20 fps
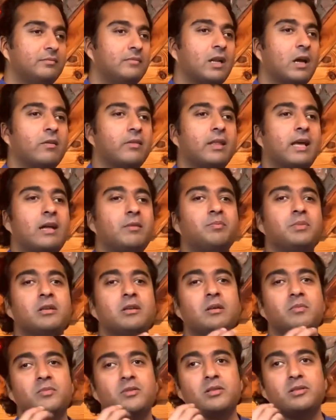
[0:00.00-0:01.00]
Now that
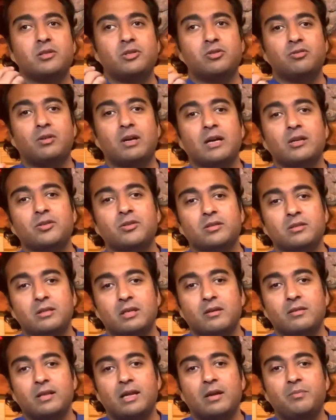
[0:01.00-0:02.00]
becomes a
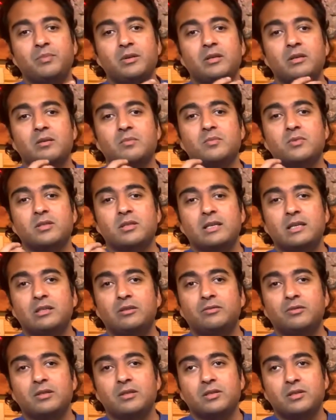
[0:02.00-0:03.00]
distraction. Now that becomes a
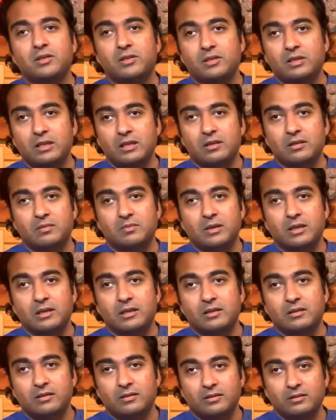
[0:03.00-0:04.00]
hindrance in the
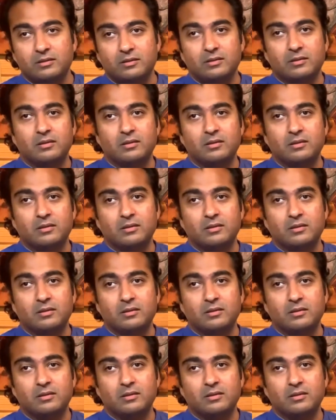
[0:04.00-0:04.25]
mind.